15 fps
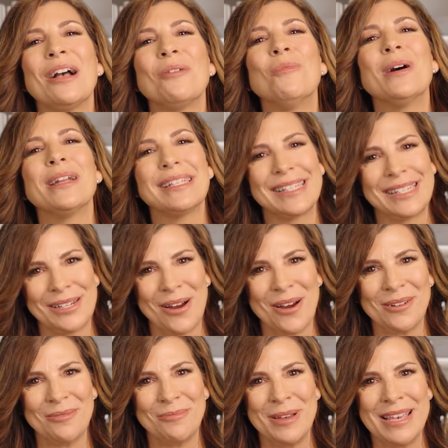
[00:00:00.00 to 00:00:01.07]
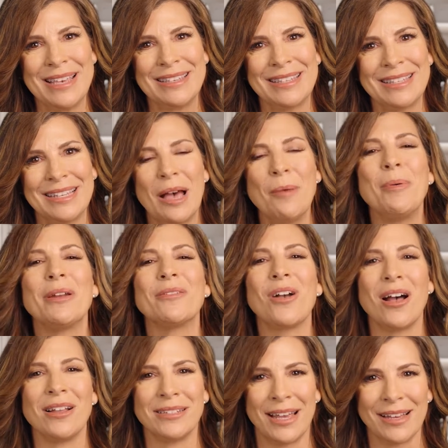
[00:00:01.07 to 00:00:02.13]
I want to start with a bit of
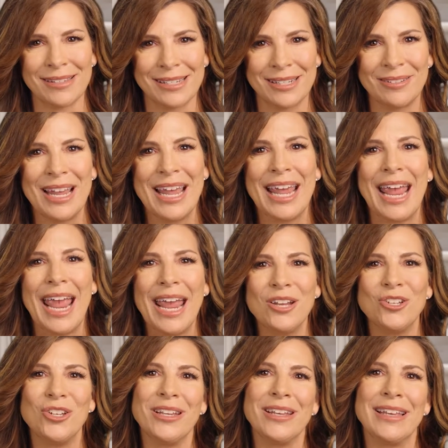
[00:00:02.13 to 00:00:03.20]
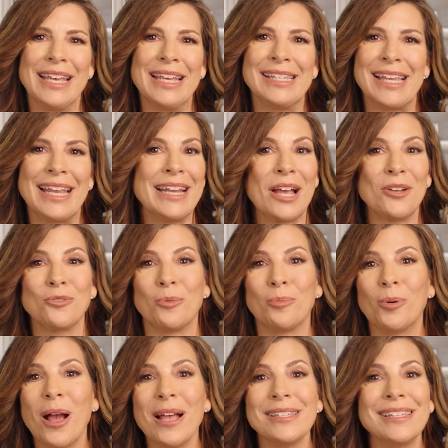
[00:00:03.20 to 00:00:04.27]
context. Aging is a natural
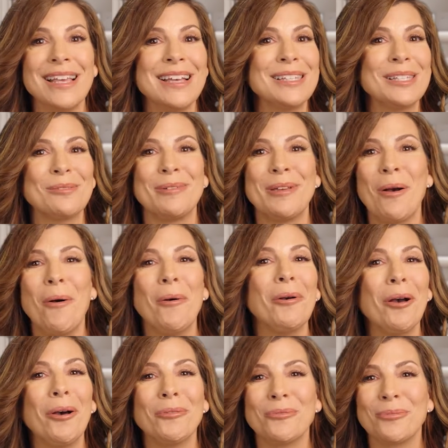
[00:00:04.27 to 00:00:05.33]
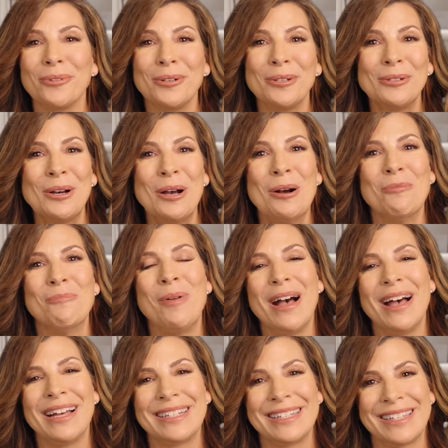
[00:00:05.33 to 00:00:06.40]
process we all go through,
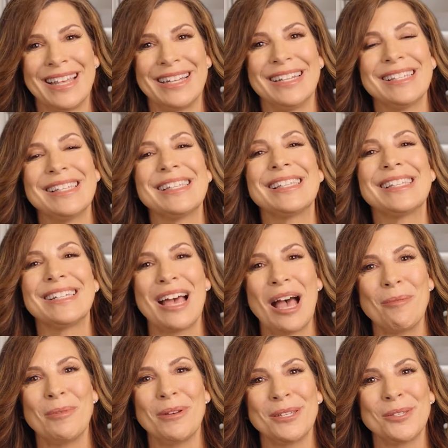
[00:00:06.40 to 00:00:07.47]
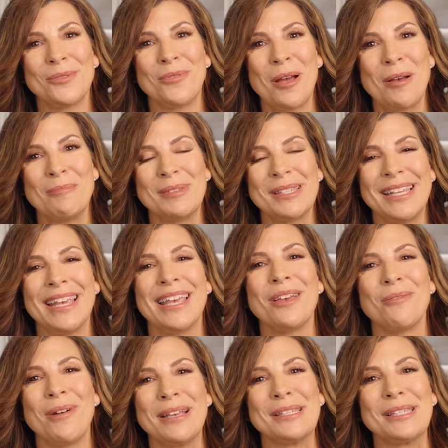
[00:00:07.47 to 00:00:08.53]
but that doesn't stop us from
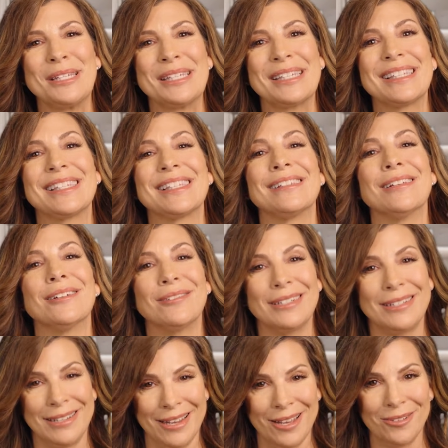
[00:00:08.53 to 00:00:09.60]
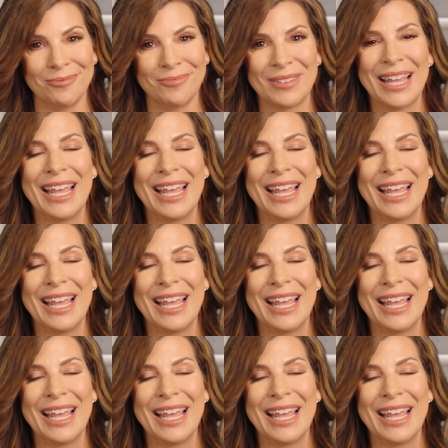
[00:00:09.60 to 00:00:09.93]
seeking ways to slow it down.